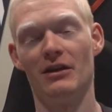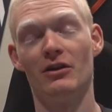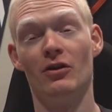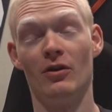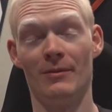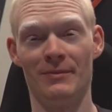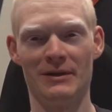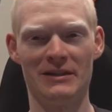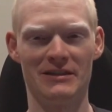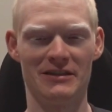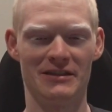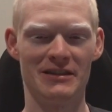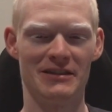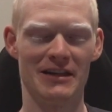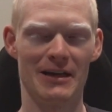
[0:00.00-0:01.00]
going up against the
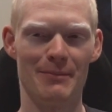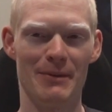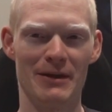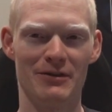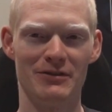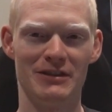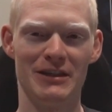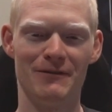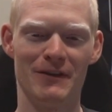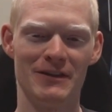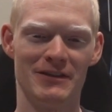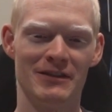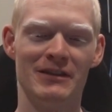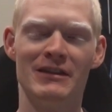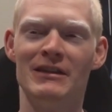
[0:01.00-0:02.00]
Cincinnati Bengals
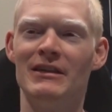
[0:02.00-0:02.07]
defense